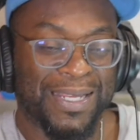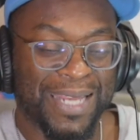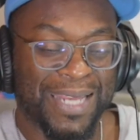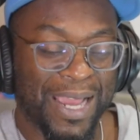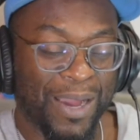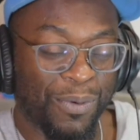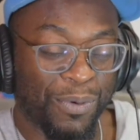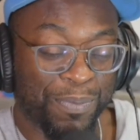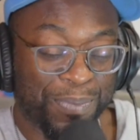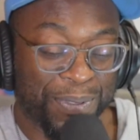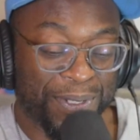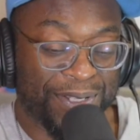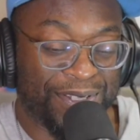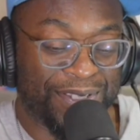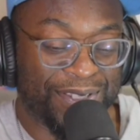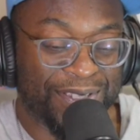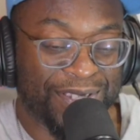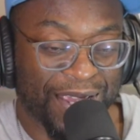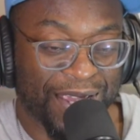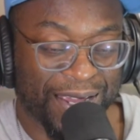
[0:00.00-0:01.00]
That would be
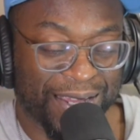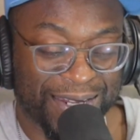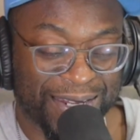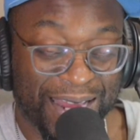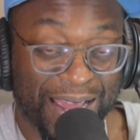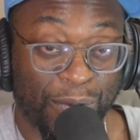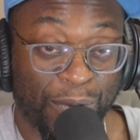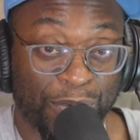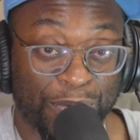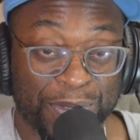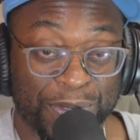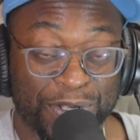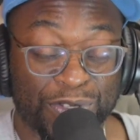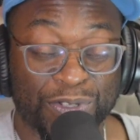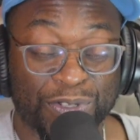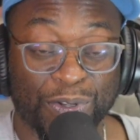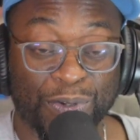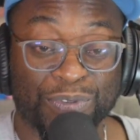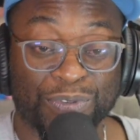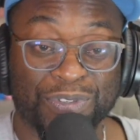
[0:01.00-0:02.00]
sick. That would be
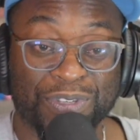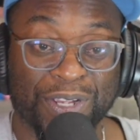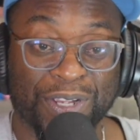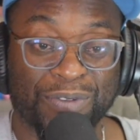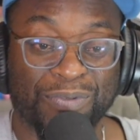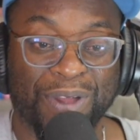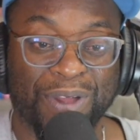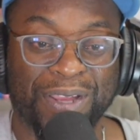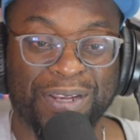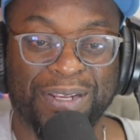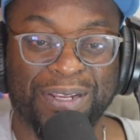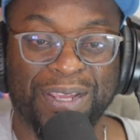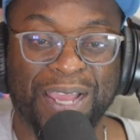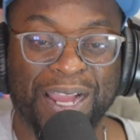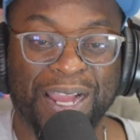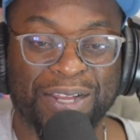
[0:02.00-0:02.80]
so sick right there.